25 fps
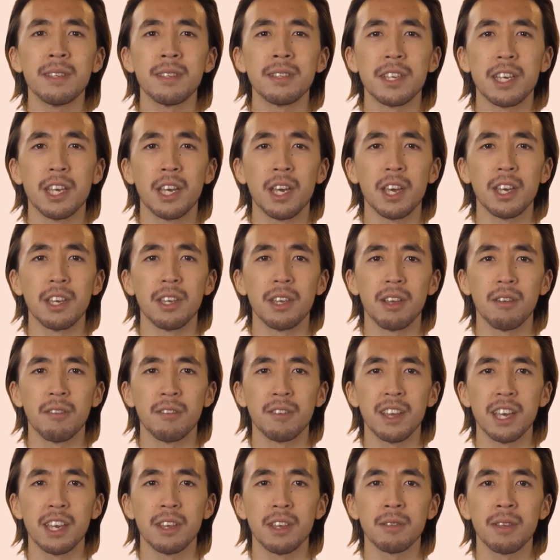The only
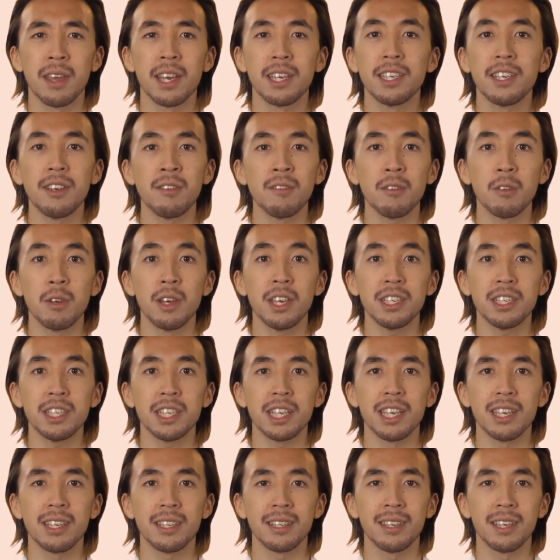thing that
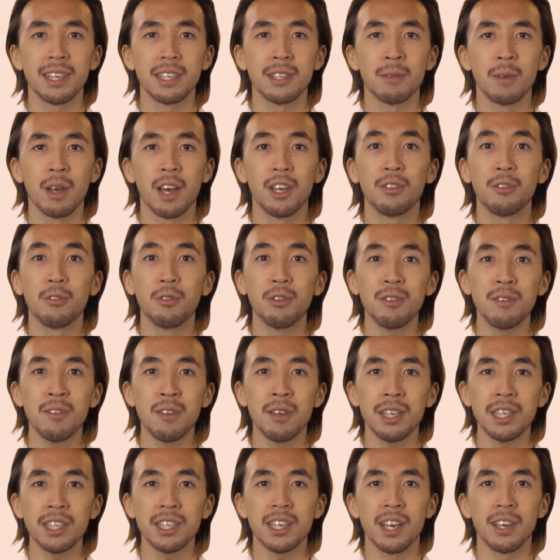differentiates these modules
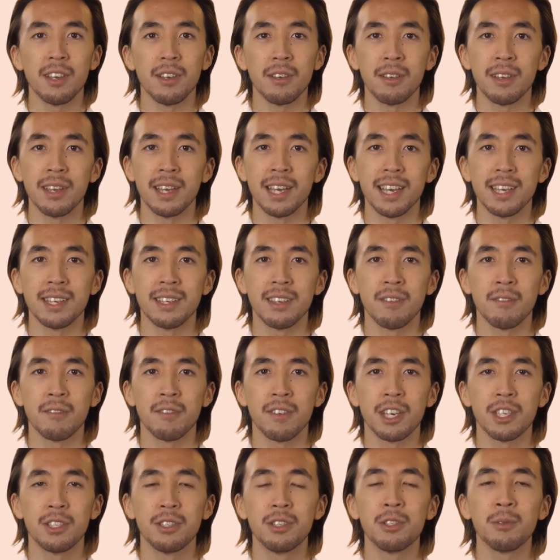from each other is the
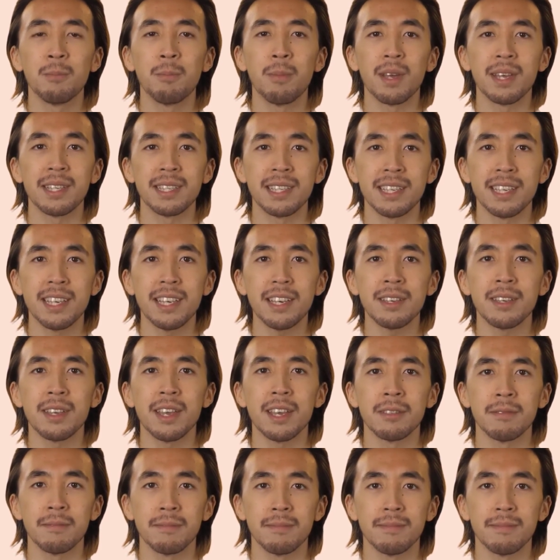features present in them.